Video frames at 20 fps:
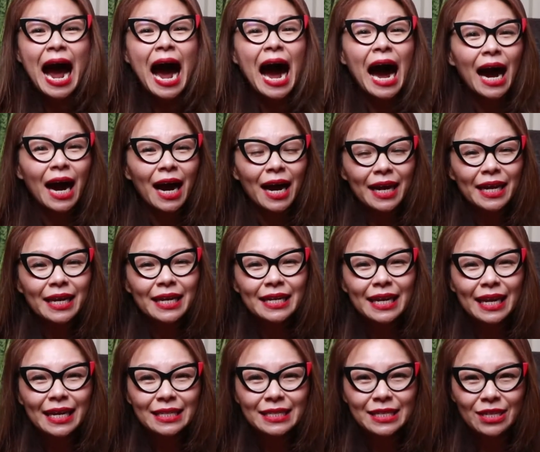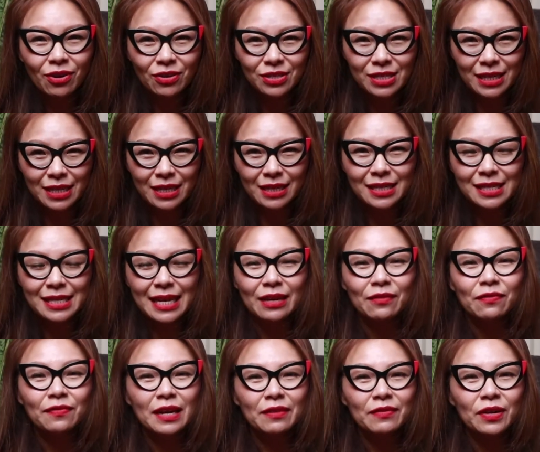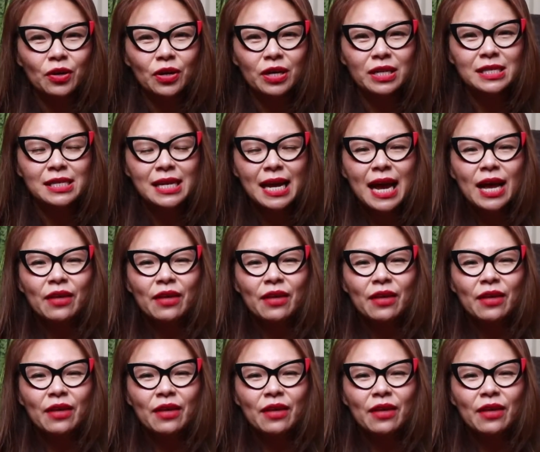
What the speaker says: High in antioxidants and flavonoids